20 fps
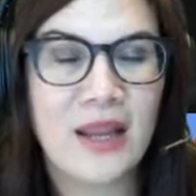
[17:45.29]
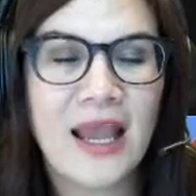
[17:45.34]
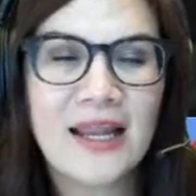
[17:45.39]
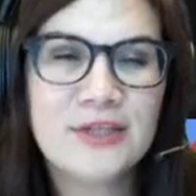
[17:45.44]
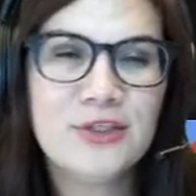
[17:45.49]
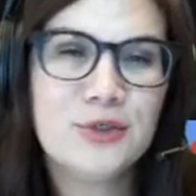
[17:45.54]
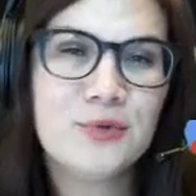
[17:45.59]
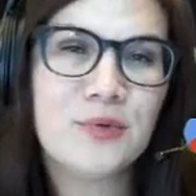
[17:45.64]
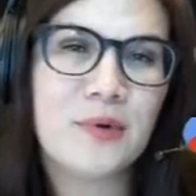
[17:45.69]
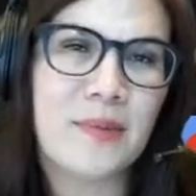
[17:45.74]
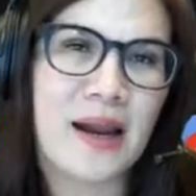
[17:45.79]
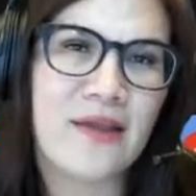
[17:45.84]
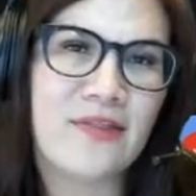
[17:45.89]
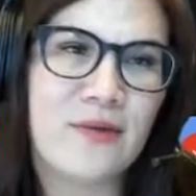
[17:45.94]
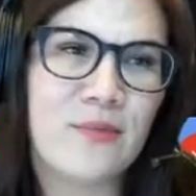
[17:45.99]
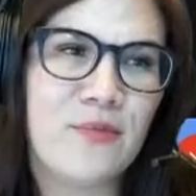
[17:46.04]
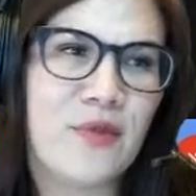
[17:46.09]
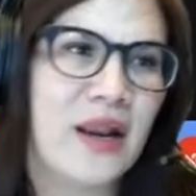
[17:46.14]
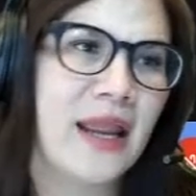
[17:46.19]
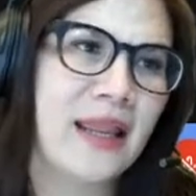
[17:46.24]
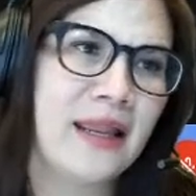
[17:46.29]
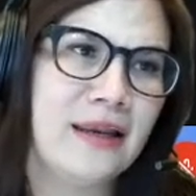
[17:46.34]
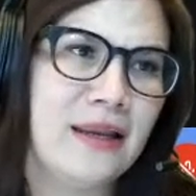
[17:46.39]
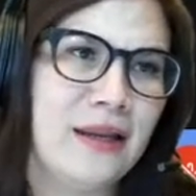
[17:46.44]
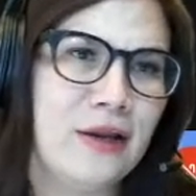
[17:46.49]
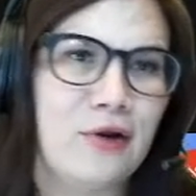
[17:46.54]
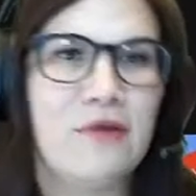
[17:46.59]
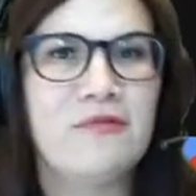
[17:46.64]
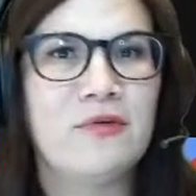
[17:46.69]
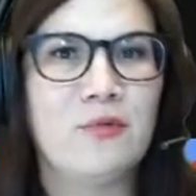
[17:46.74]
I do remind them that I can
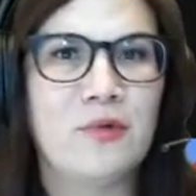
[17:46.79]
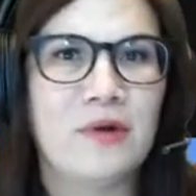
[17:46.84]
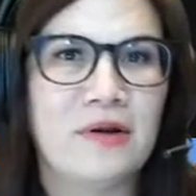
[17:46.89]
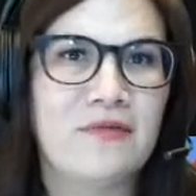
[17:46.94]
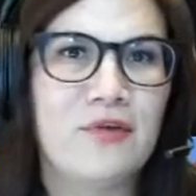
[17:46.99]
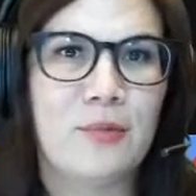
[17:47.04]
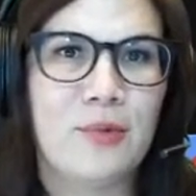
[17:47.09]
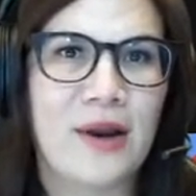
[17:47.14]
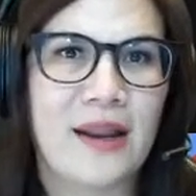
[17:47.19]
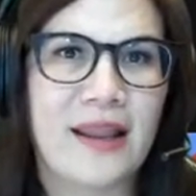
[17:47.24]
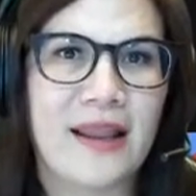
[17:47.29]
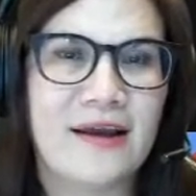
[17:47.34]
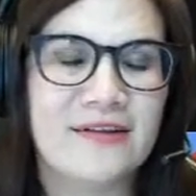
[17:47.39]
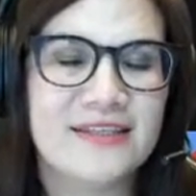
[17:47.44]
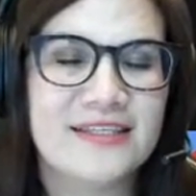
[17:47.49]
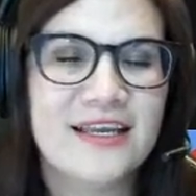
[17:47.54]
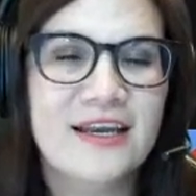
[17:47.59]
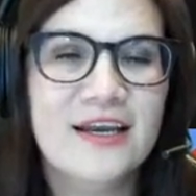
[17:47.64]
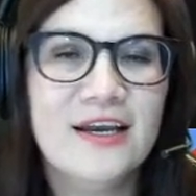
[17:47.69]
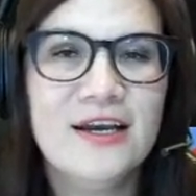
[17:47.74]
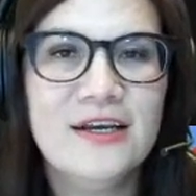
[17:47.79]
hear every one of their breakouts.